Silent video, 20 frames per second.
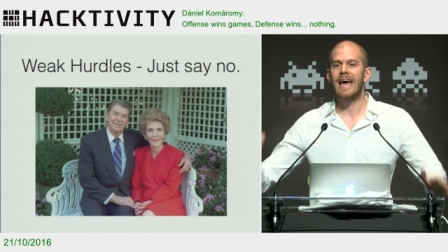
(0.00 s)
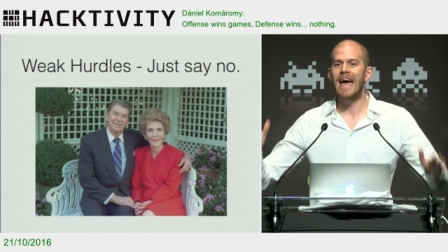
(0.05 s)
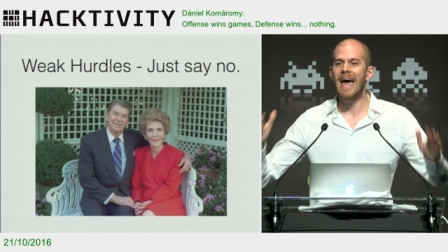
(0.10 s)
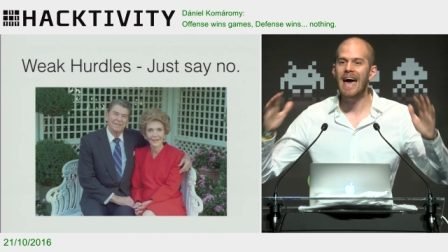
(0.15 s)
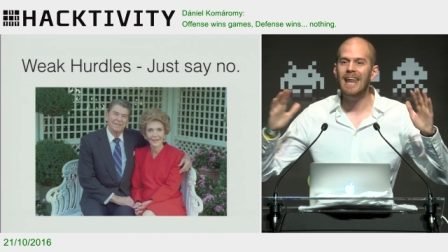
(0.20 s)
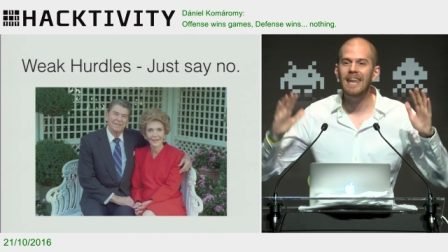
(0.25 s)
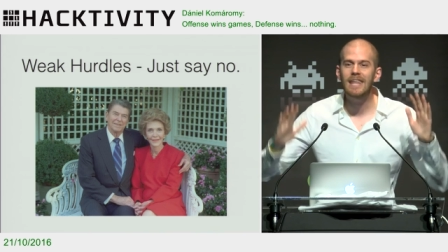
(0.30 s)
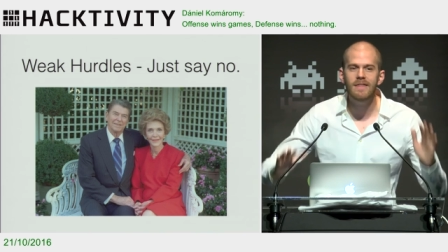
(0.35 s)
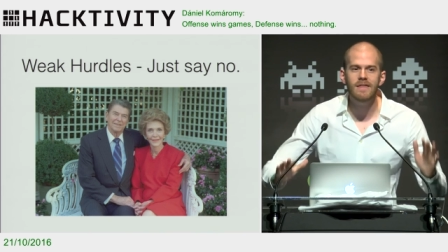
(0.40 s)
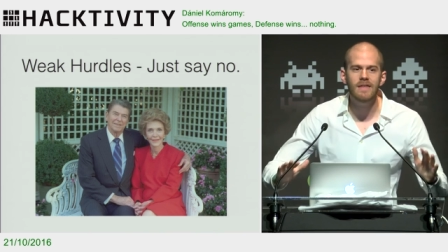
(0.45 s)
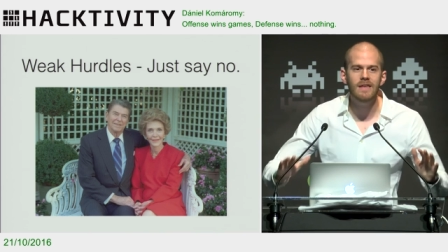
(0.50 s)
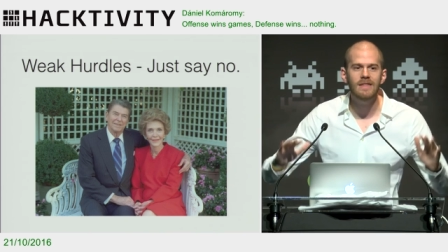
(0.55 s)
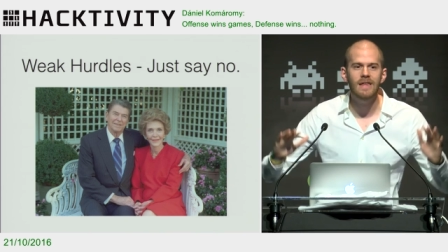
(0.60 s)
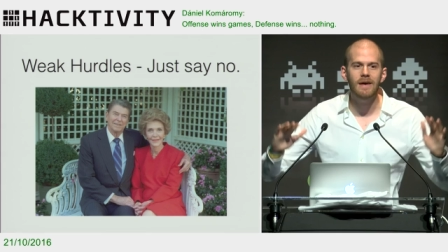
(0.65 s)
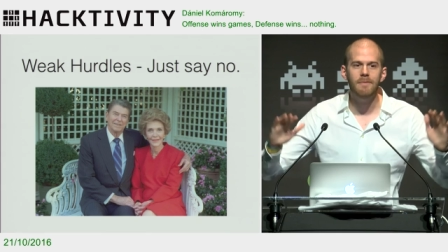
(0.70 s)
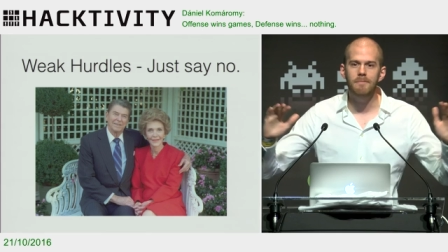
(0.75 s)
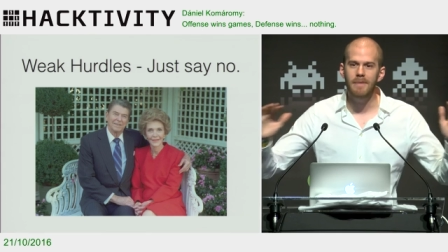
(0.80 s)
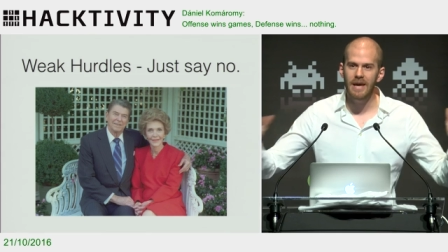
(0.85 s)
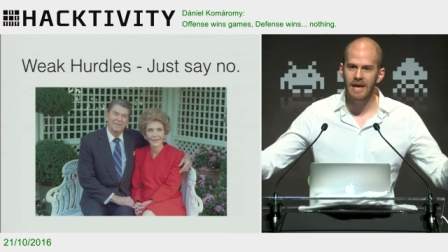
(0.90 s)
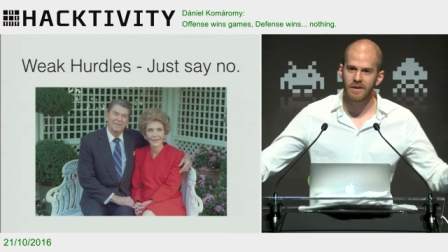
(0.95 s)
anything
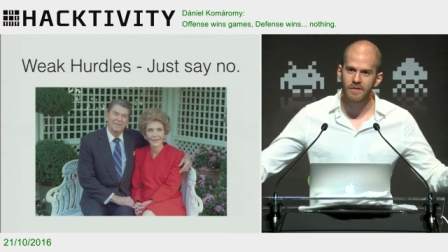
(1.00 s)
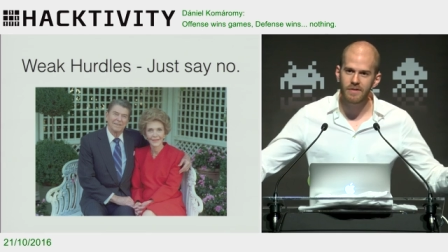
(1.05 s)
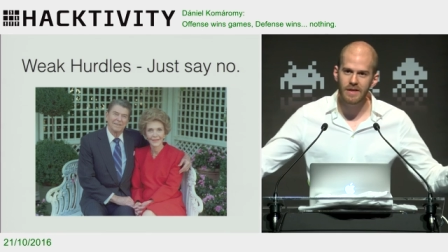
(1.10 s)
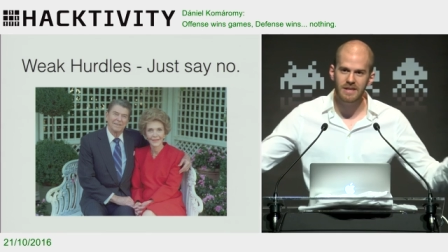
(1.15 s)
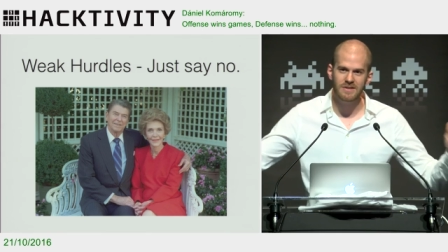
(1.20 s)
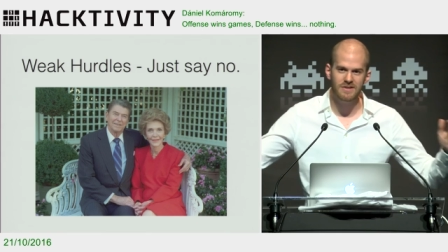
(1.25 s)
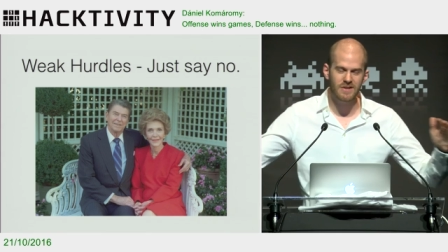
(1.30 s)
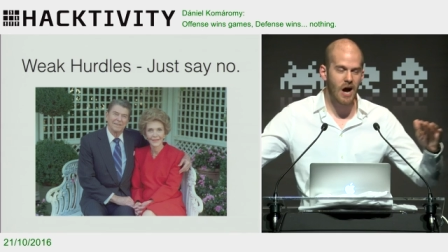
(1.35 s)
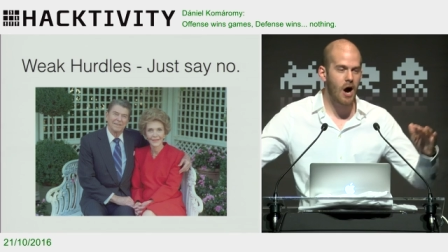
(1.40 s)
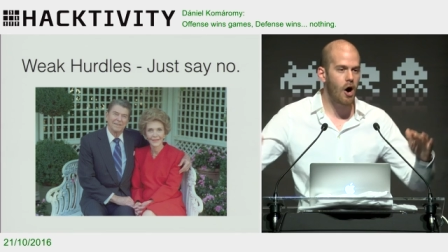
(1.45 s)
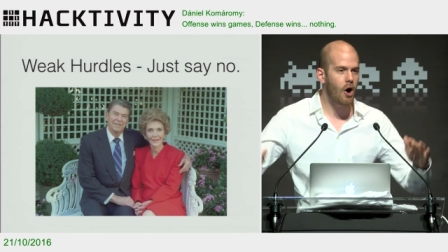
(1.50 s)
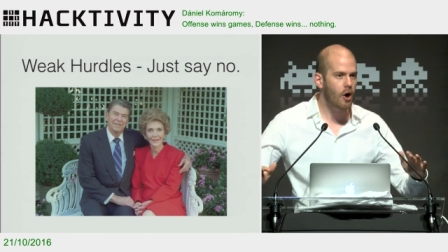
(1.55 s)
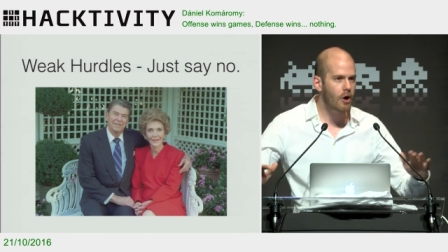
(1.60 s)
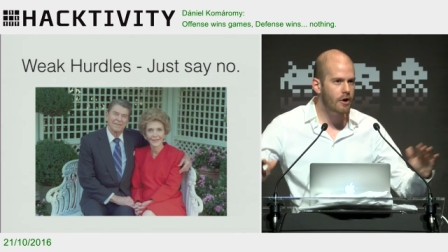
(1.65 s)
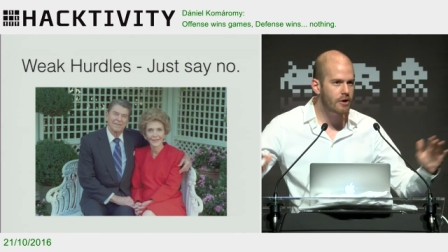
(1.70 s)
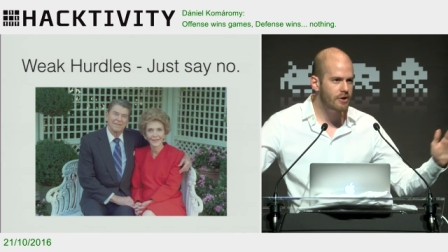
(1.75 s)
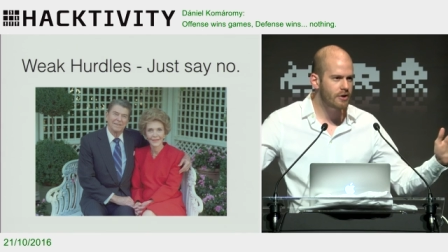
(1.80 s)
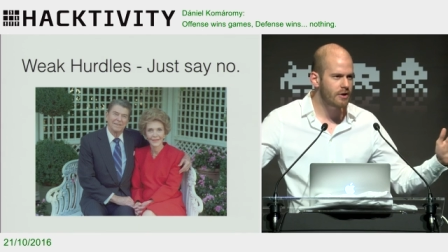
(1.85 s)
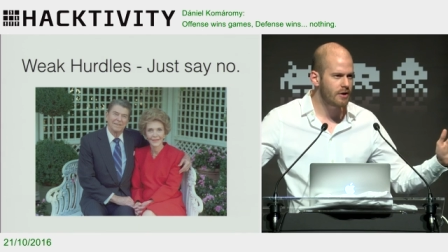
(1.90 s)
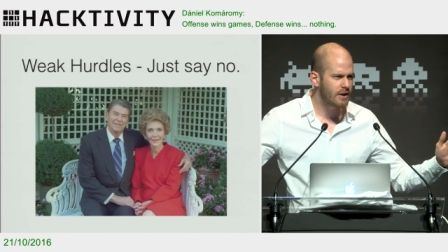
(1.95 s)
that makes things
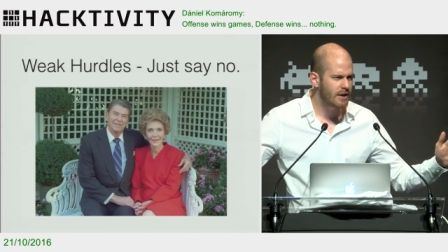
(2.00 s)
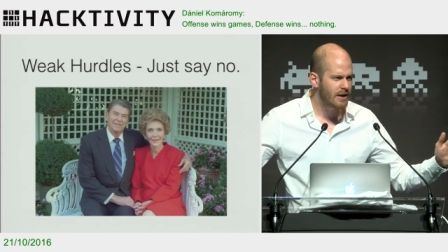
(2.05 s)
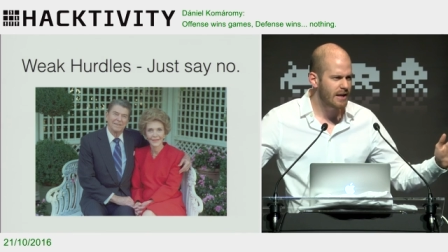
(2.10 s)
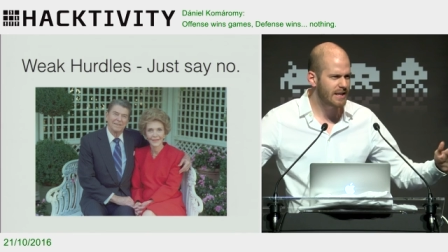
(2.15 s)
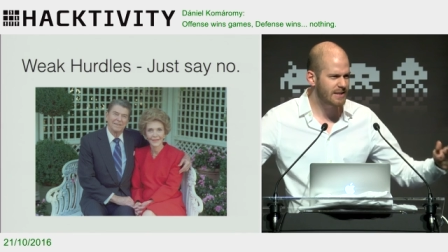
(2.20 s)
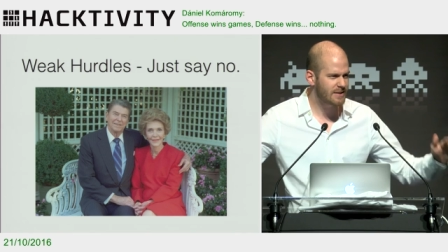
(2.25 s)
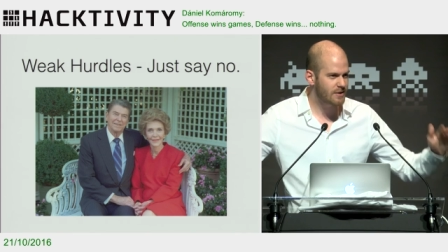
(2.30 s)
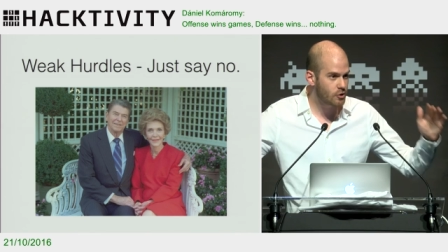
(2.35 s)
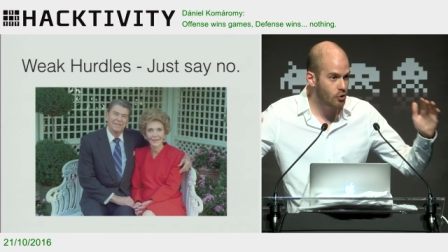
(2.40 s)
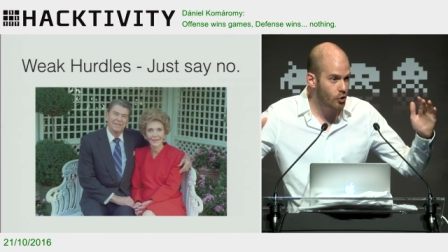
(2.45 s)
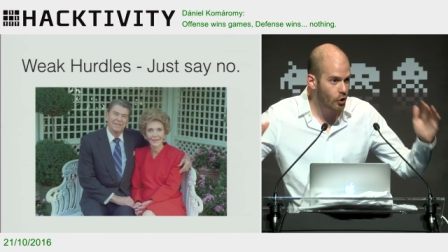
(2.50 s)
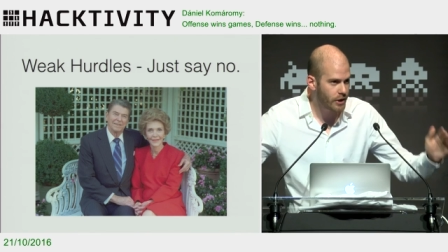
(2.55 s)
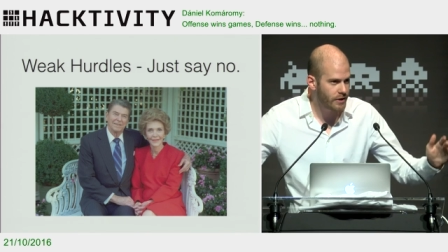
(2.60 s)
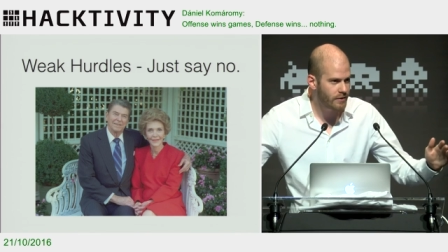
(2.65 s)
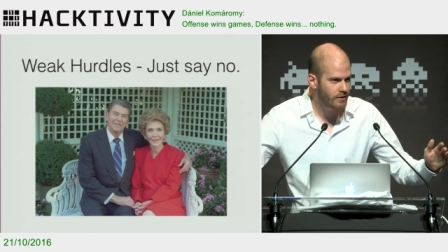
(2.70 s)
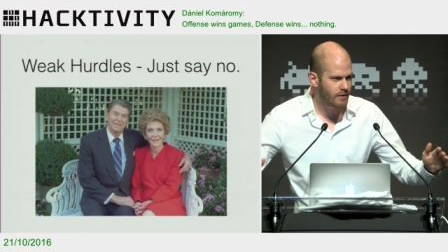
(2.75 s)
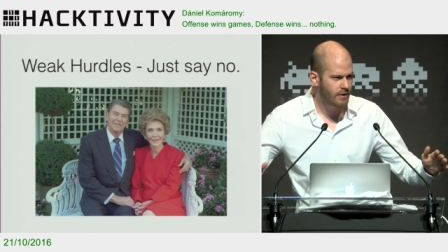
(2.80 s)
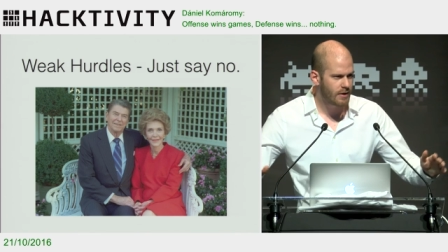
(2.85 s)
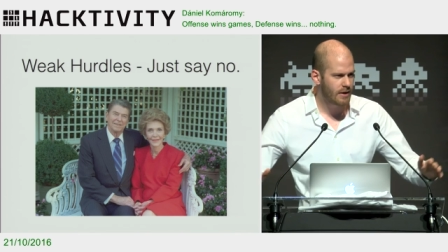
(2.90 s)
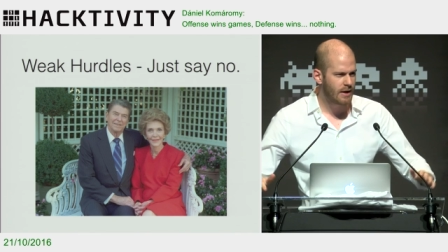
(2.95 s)
harder is
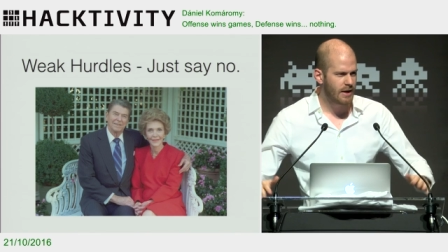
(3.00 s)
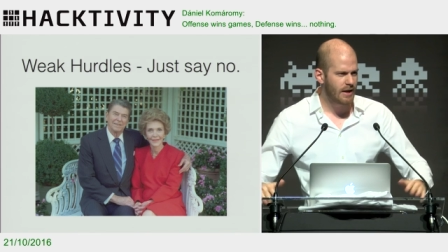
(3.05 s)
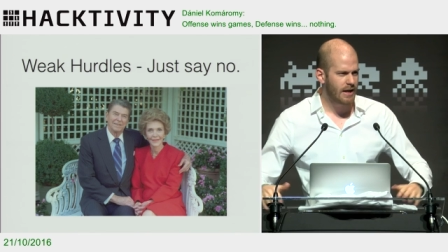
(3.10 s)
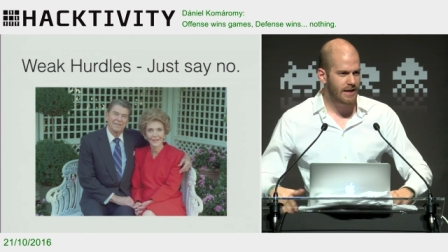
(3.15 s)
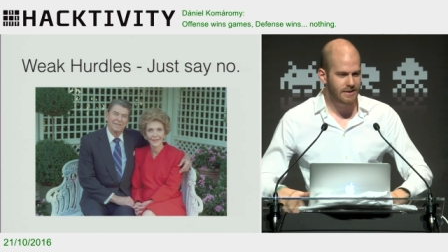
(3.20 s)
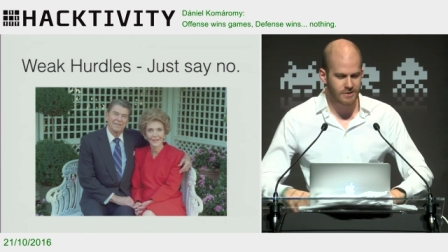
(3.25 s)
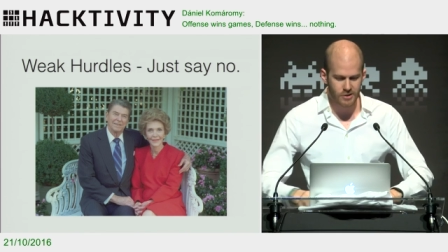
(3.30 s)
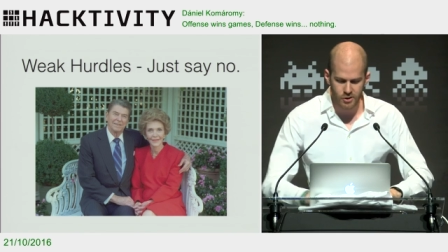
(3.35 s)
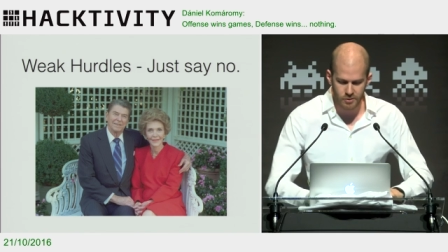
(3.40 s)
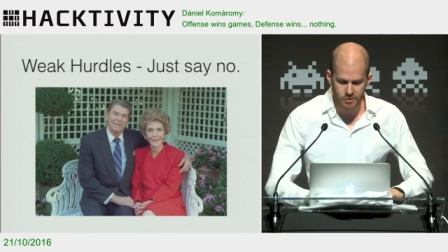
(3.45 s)
good is a